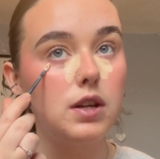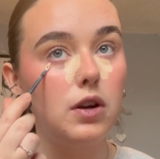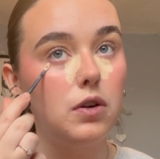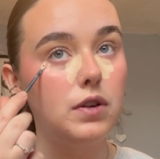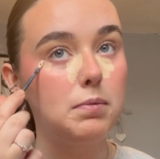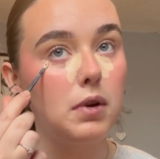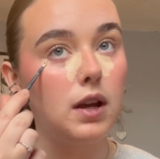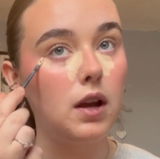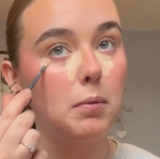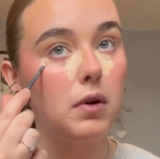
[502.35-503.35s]
I don't know if it's
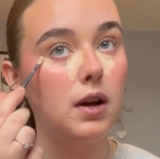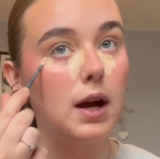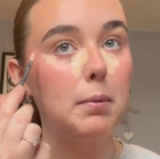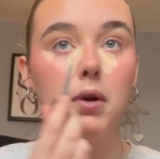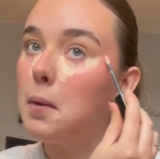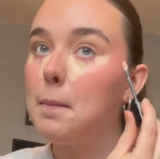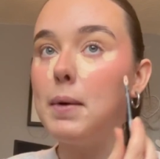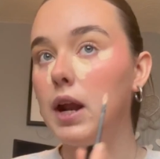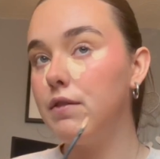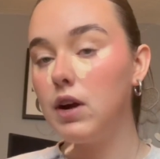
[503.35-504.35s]
picking up on camera,
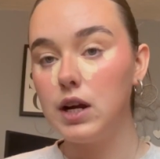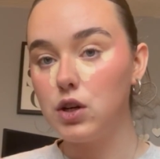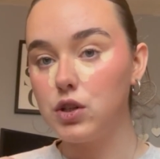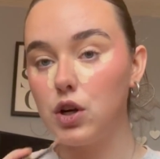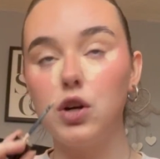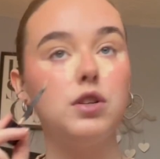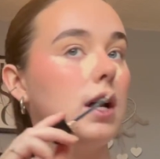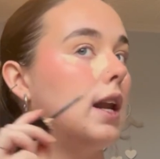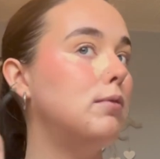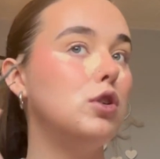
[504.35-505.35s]
but I have very dark circles,
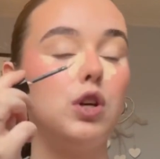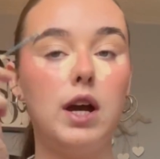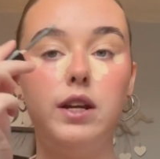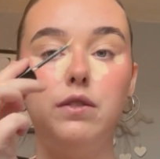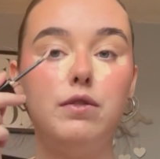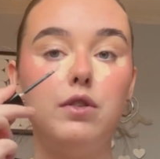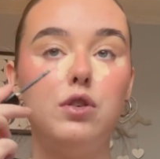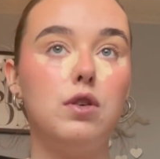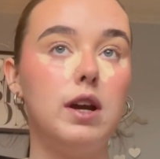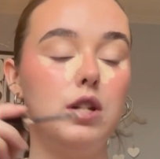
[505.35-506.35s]
and I'm just kind of
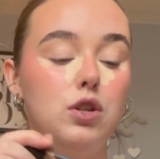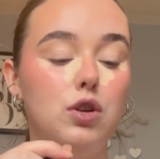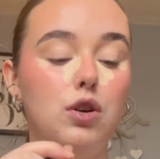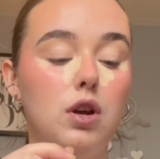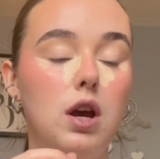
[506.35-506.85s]
trying to